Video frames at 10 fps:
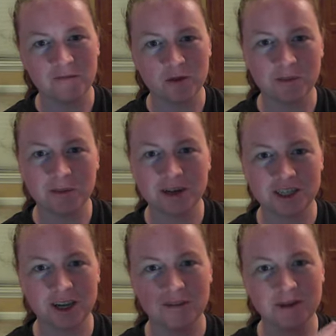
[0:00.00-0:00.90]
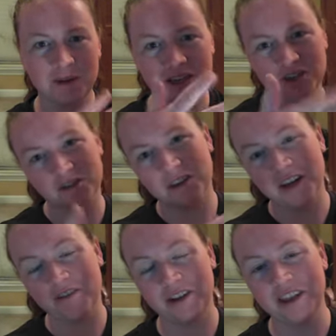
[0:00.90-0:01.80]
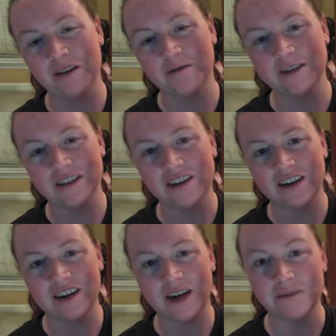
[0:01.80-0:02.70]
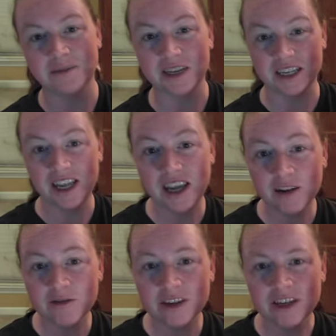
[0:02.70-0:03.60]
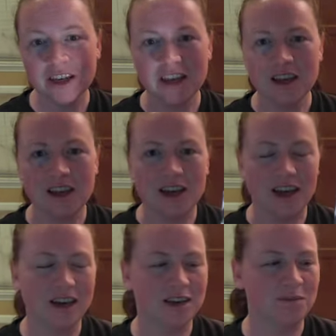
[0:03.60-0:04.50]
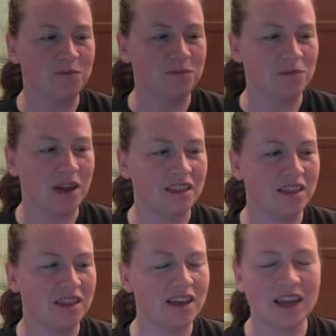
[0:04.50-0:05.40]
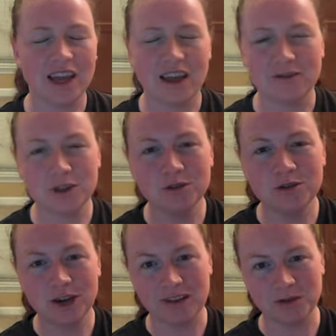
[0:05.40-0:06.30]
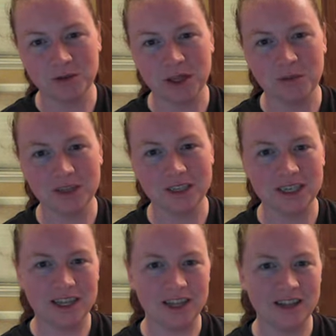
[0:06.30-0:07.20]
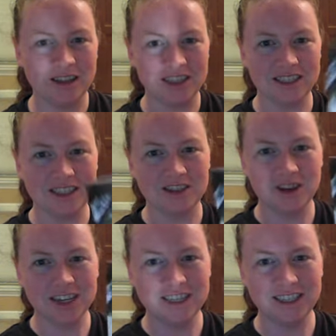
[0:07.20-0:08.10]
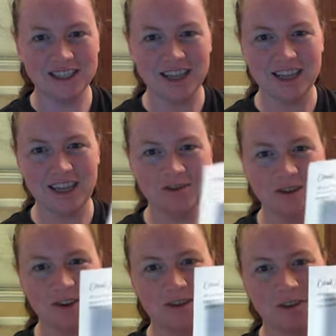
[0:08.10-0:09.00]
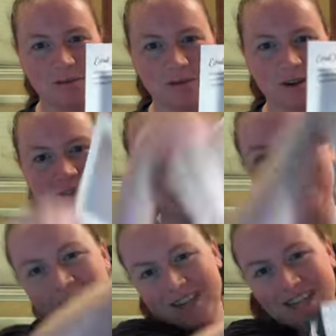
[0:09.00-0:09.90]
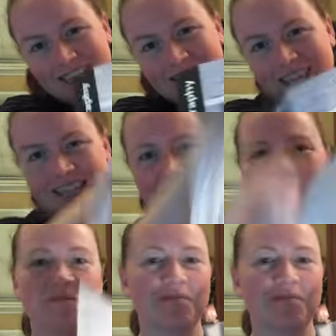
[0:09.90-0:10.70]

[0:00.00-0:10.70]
for the print shop to make sure that everything was not upside down. I think I have 2 drafts where they printed it. This is front, and then you flip it over. It's like that.